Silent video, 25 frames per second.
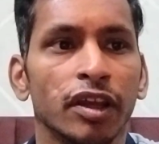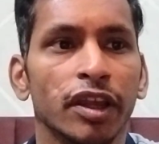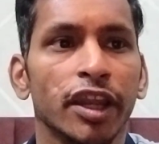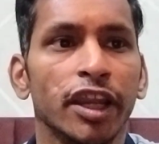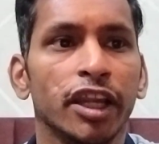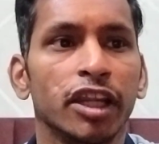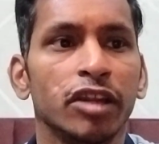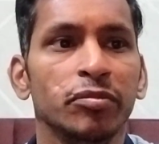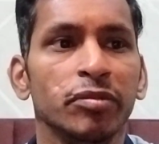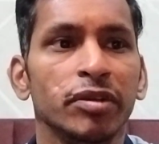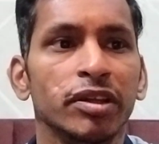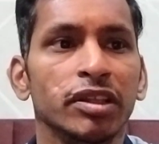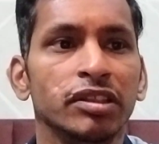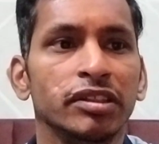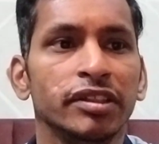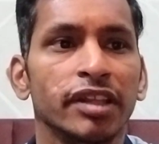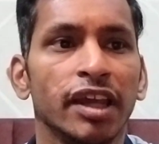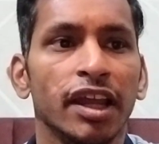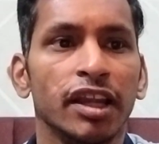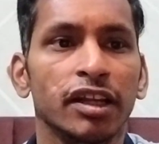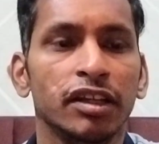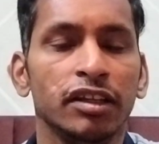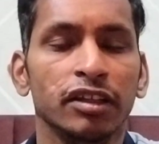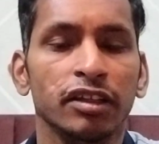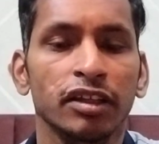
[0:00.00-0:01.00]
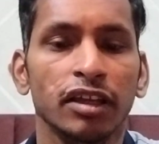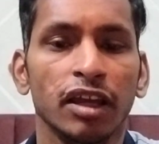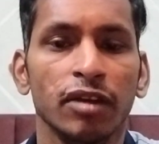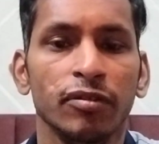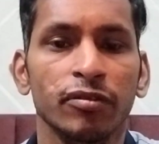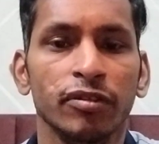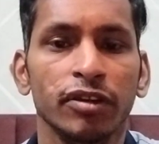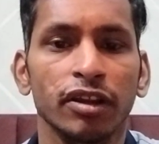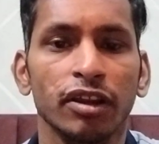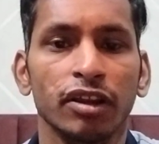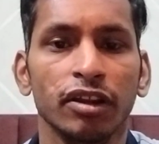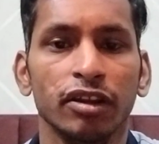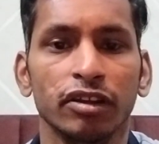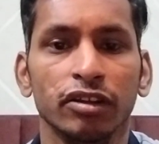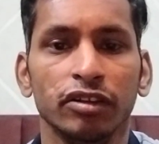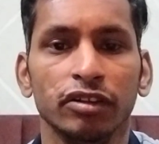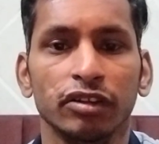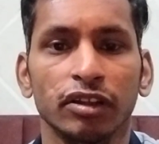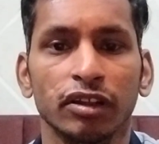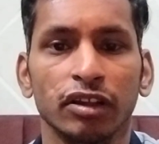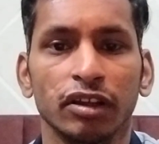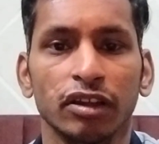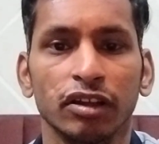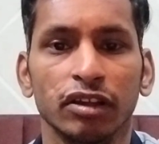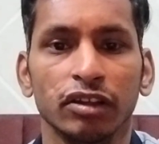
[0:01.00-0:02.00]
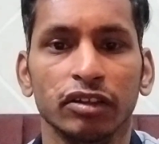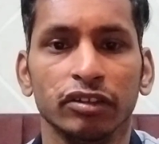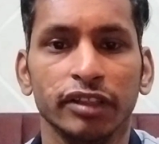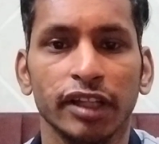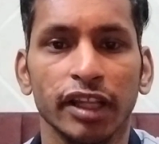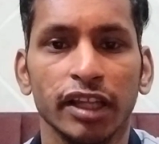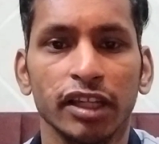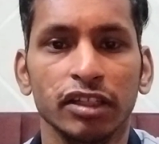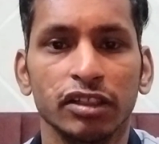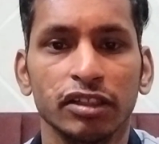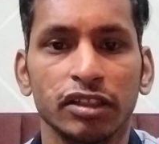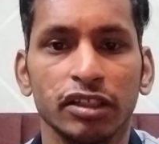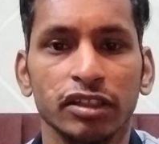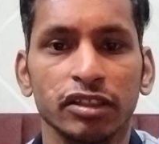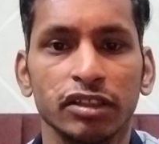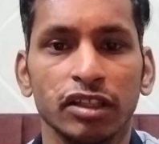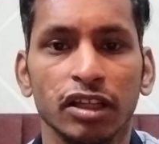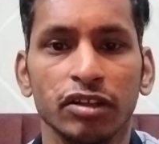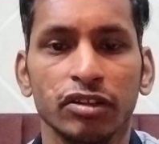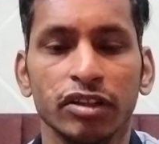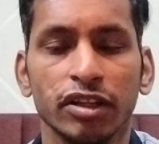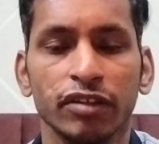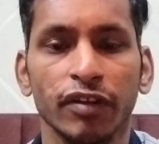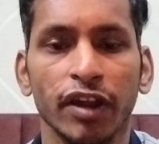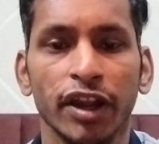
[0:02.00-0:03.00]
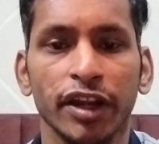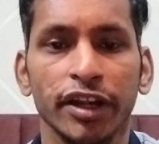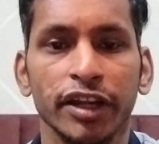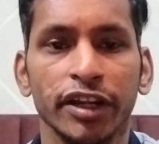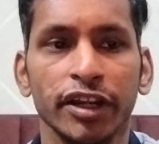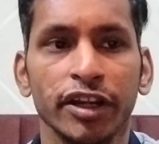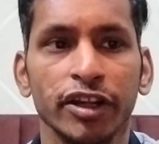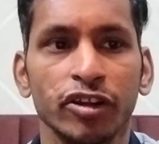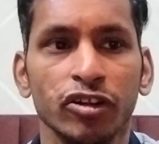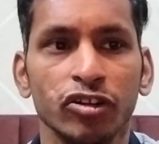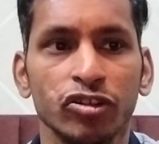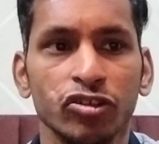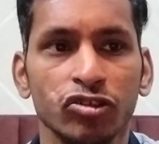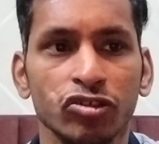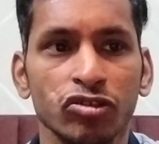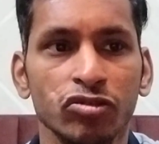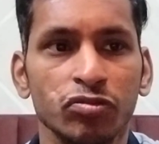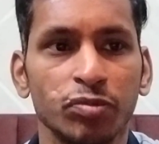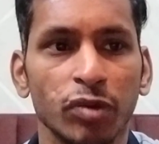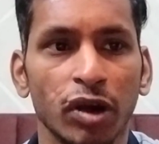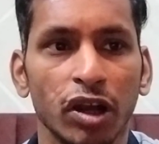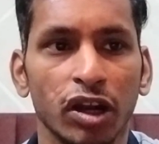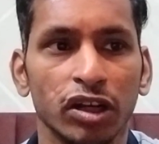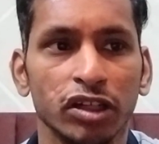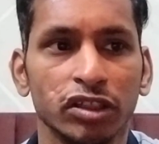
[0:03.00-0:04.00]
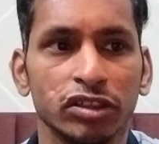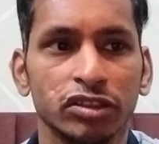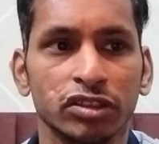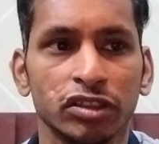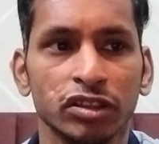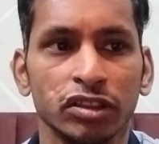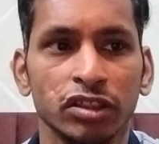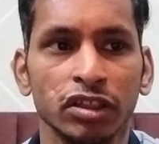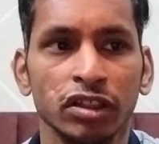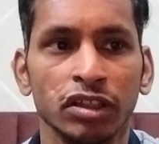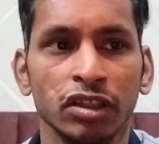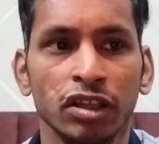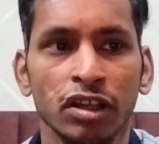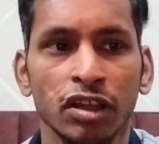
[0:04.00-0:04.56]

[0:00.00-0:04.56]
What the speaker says: It means that the tests are divided into two parts, and